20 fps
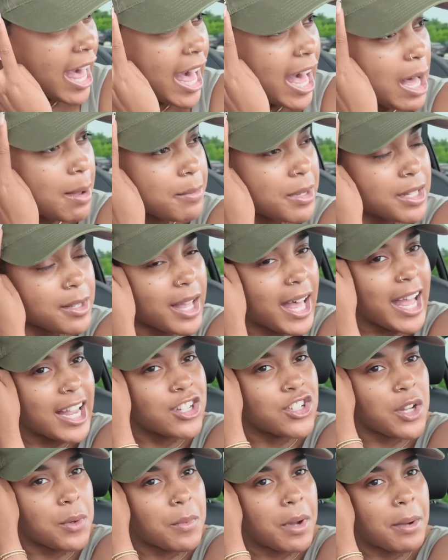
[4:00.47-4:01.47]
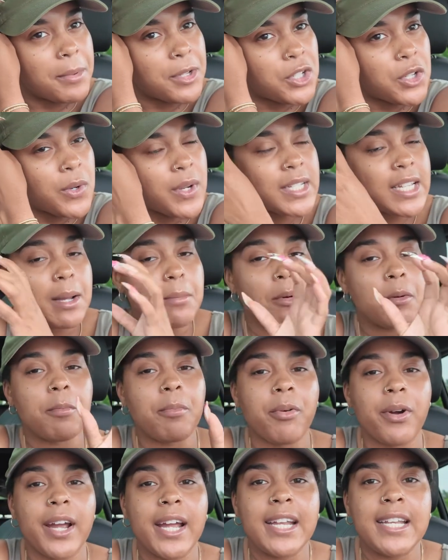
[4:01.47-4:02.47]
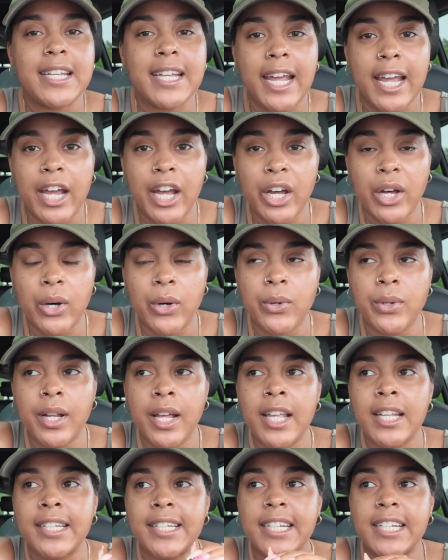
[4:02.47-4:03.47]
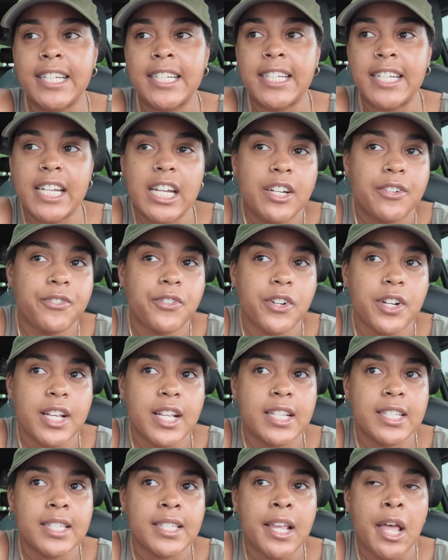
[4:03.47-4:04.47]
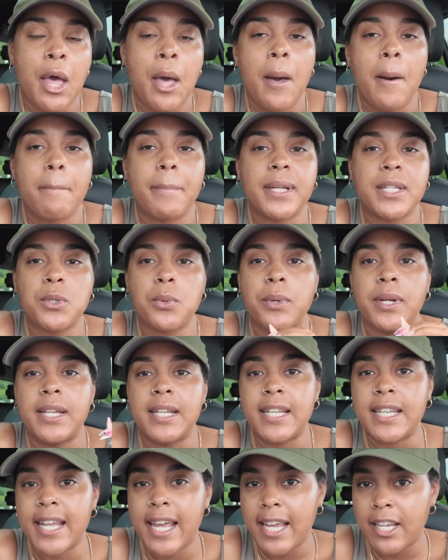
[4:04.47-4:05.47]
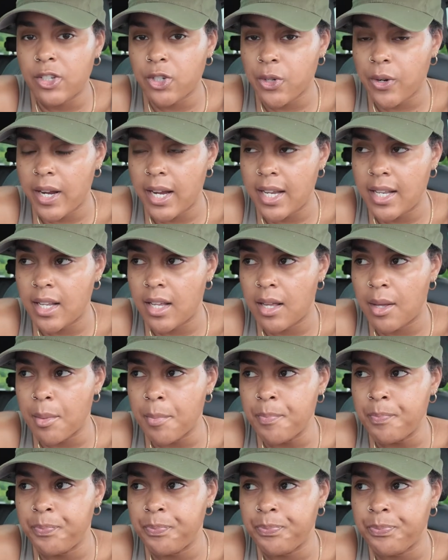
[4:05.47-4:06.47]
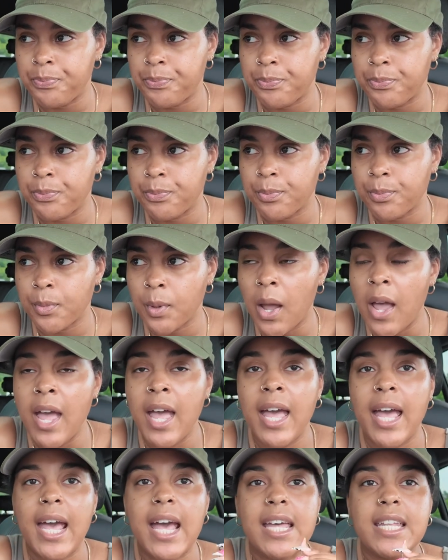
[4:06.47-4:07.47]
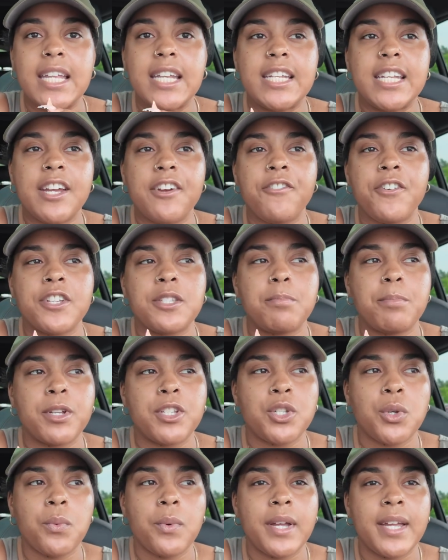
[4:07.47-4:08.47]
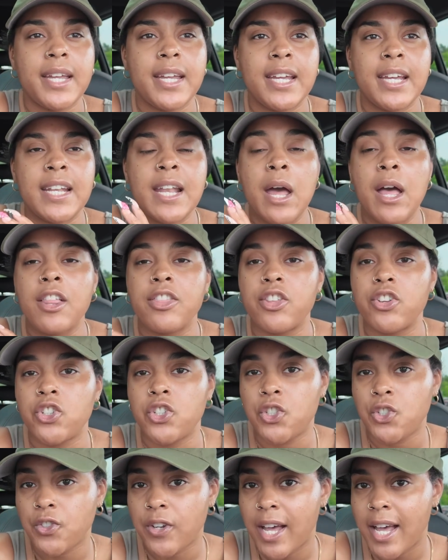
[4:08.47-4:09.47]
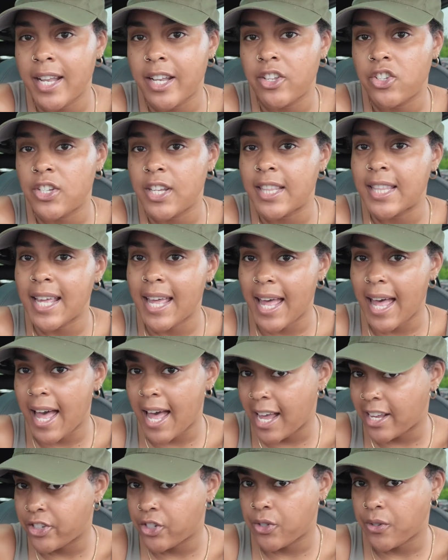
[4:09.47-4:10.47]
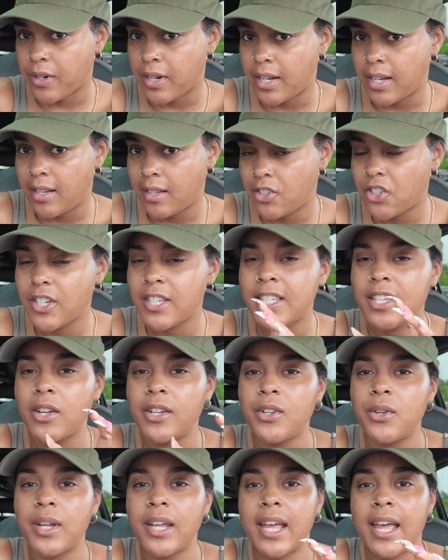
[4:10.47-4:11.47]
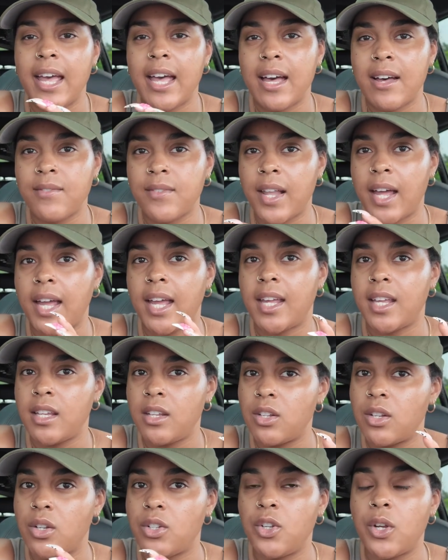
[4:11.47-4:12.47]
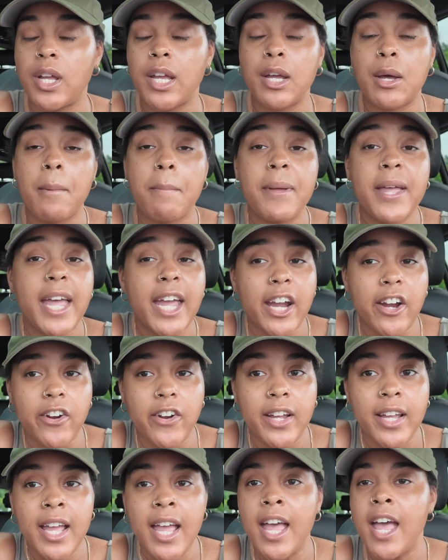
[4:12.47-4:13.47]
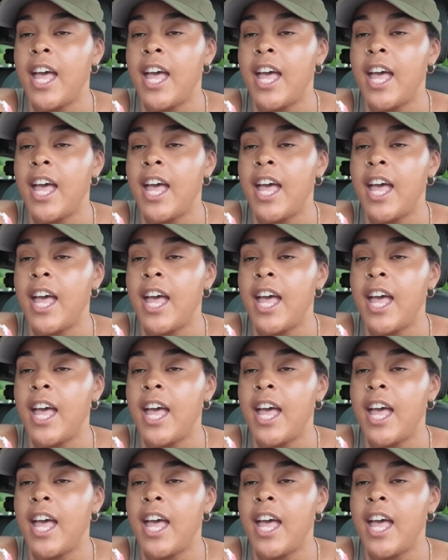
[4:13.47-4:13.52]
Actually what I'm gonna do is I'm gonna break down the difference between day trading and the difference between the strategy that I trade, just so you can have like, you can compare it.